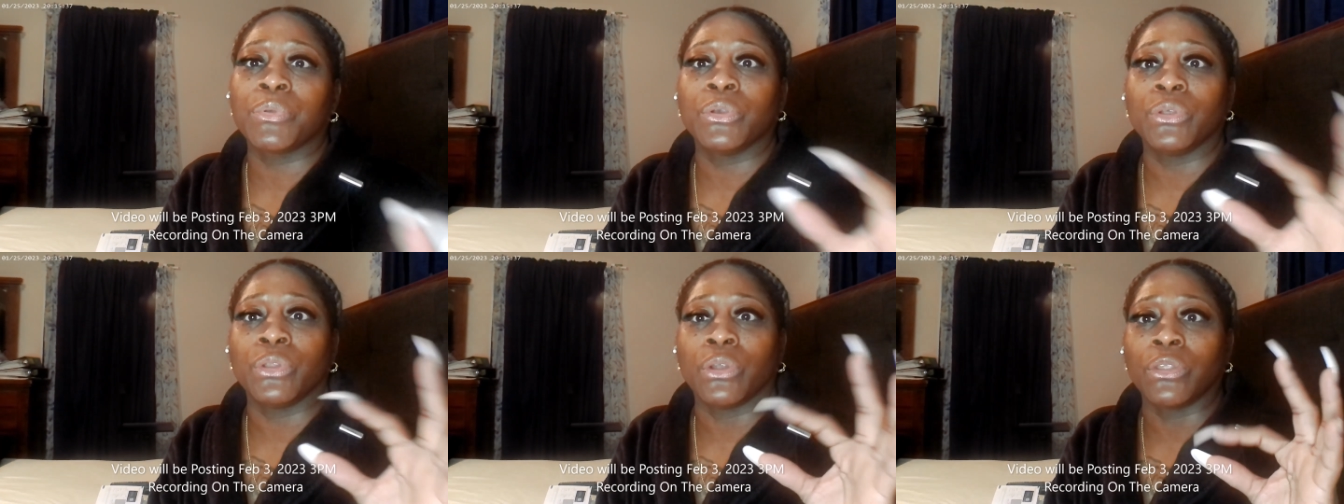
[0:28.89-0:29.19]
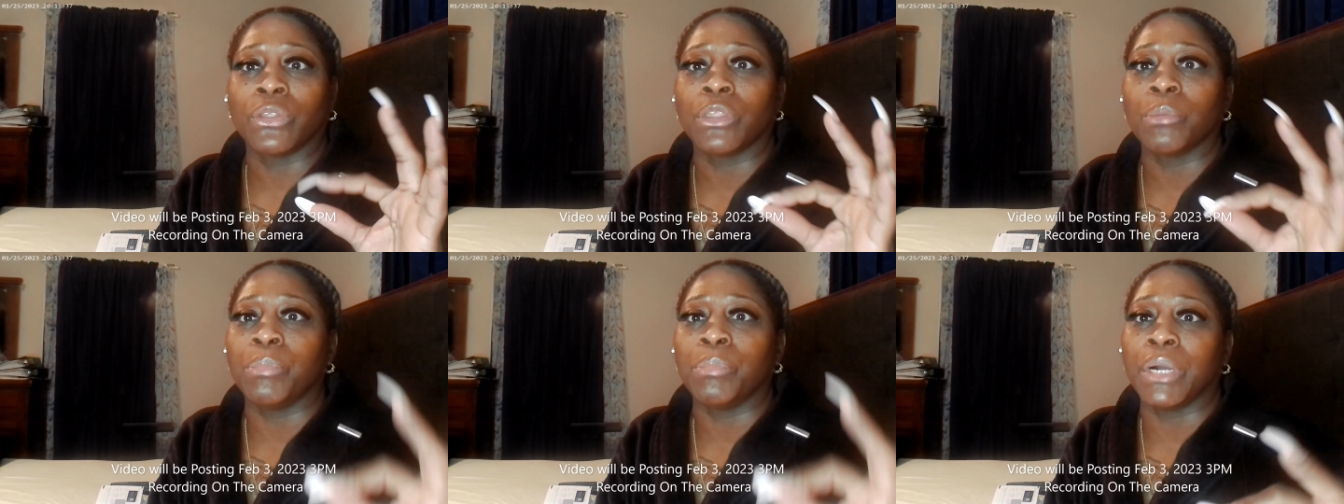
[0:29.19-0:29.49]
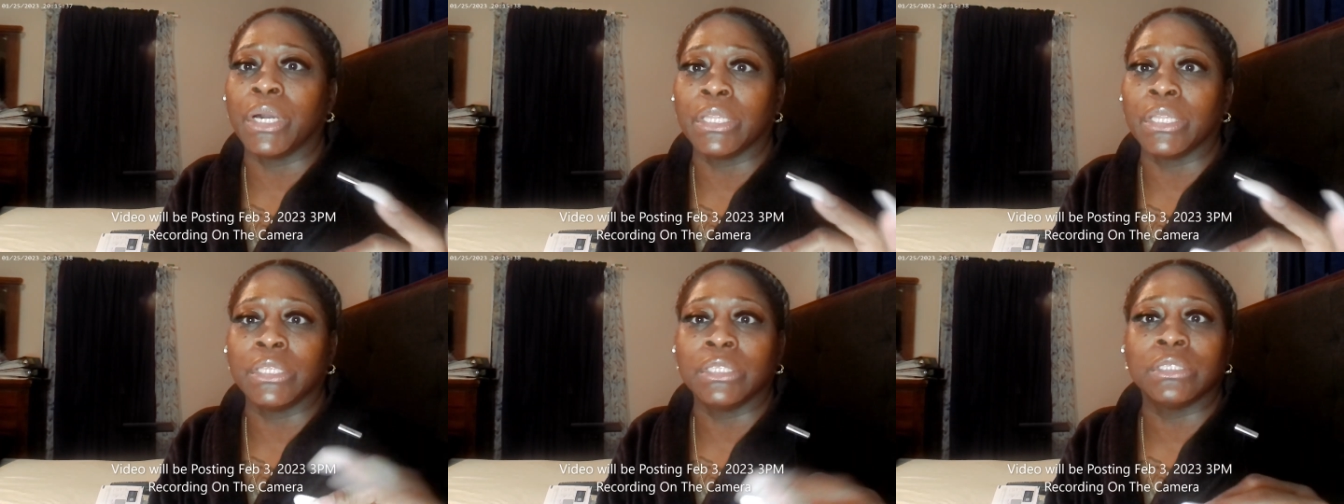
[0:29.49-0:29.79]
You know, the
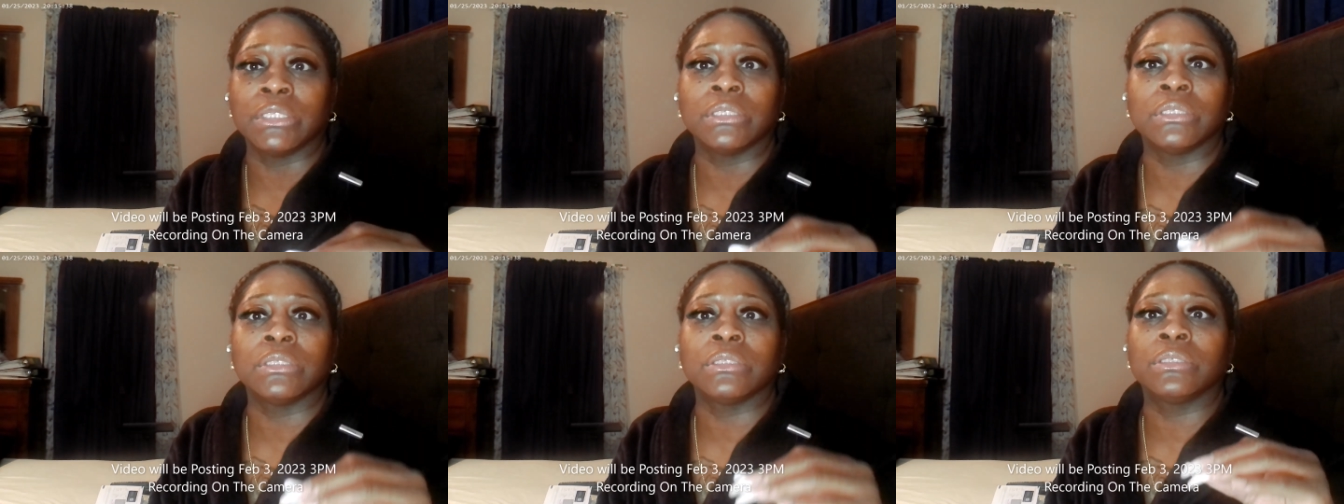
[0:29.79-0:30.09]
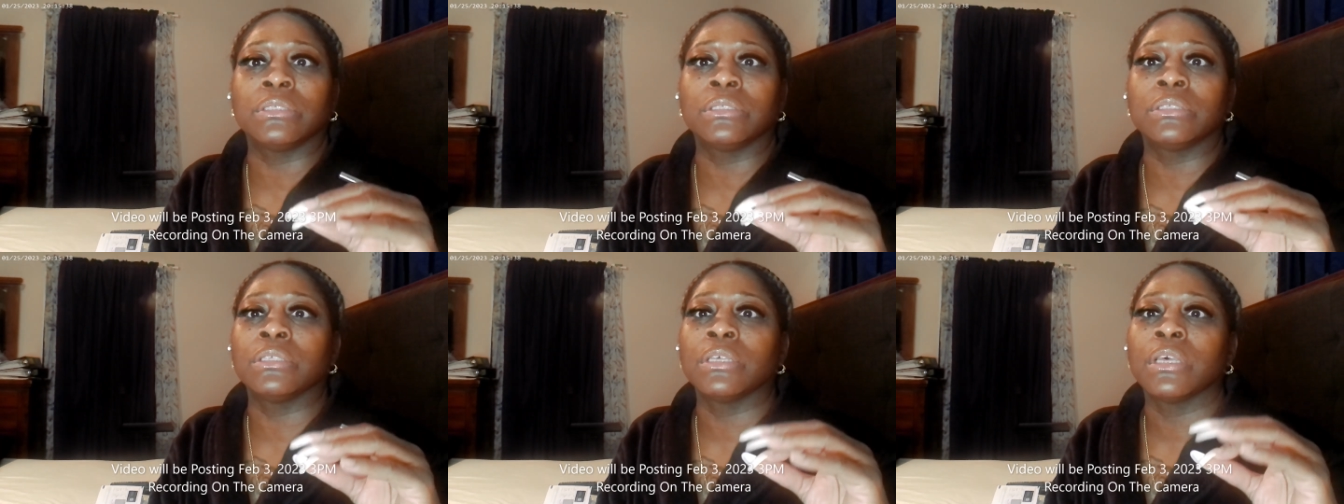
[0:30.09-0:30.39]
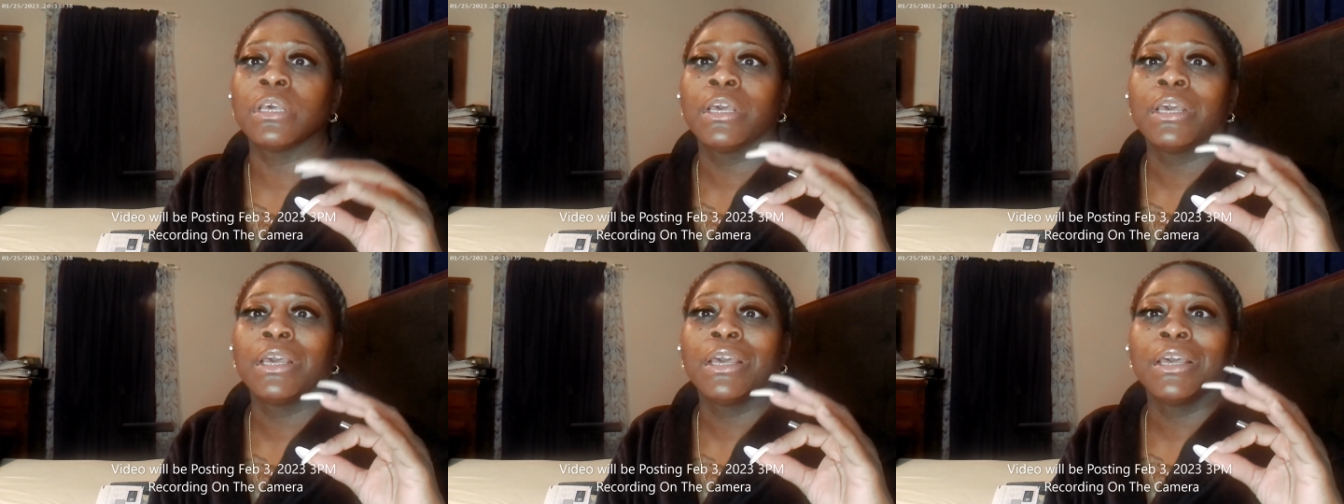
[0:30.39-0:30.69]
buttons,
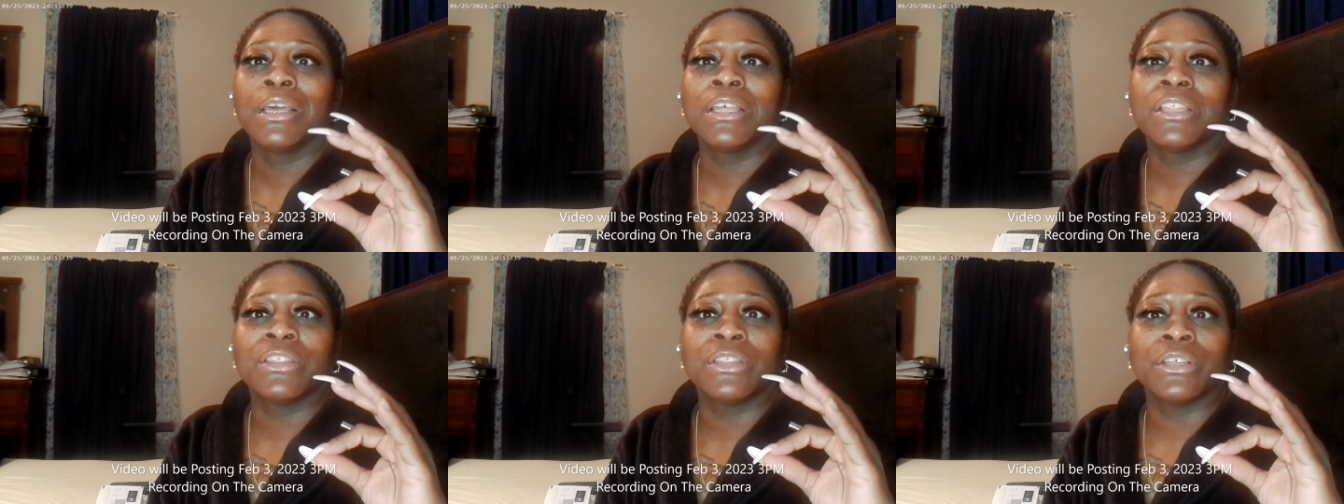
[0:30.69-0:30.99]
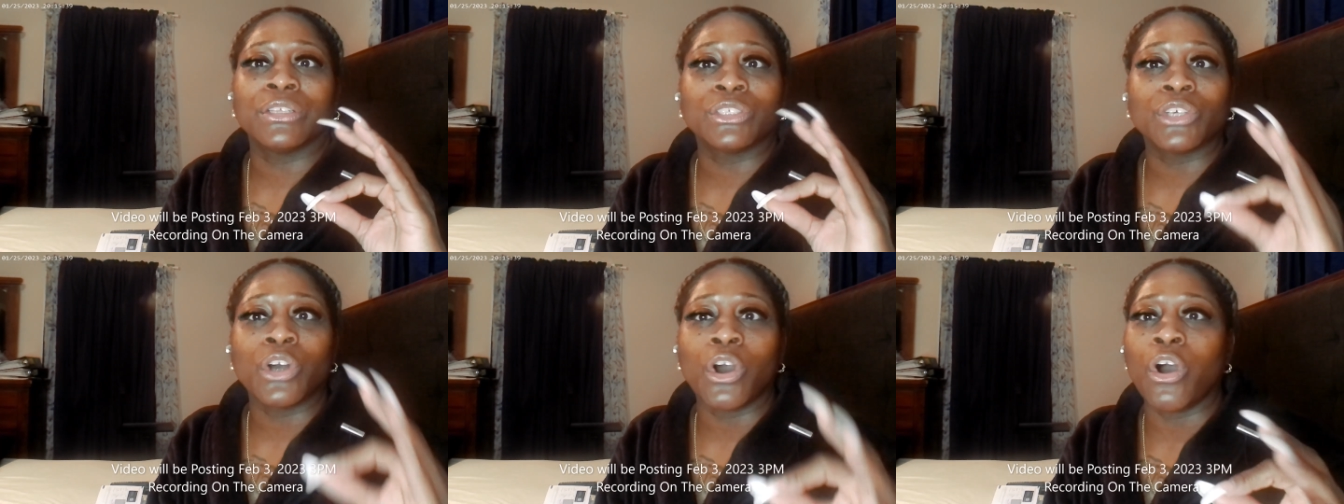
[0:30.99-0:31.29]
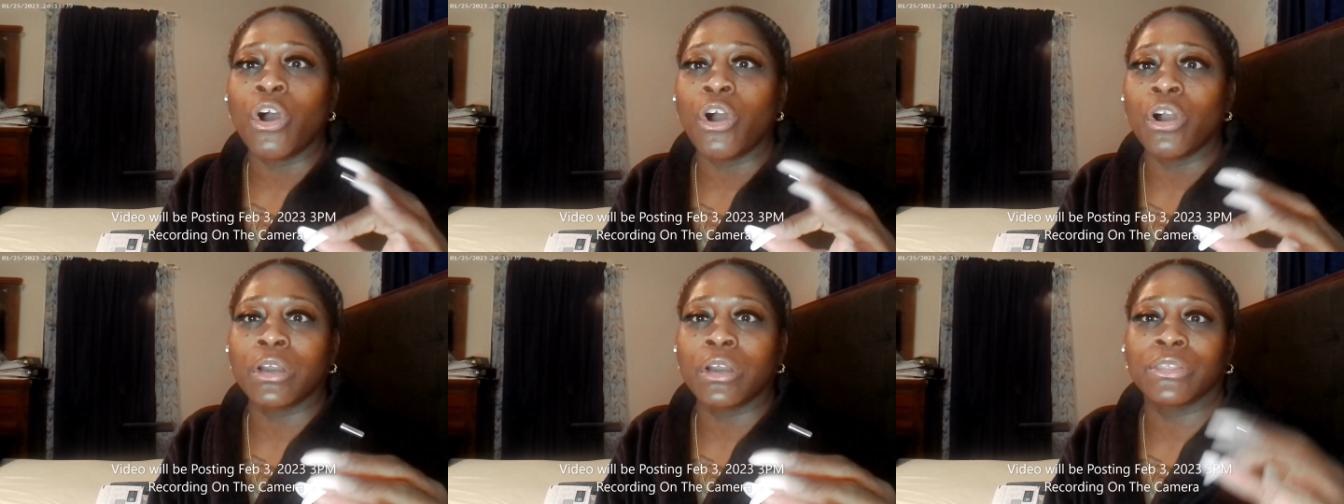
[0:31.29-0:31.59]
the
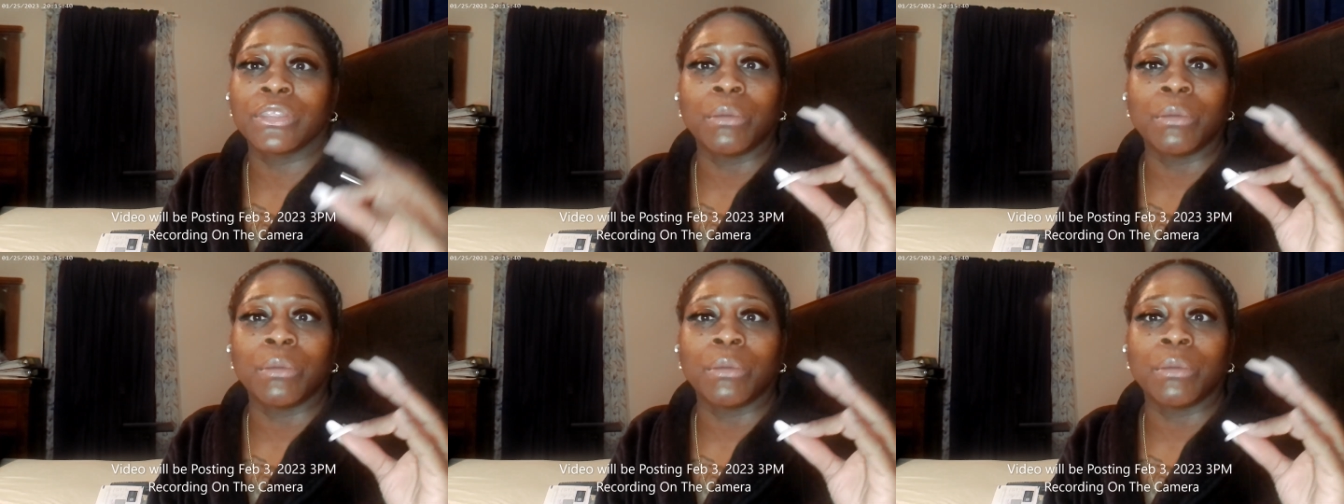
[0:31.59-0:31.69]
talk,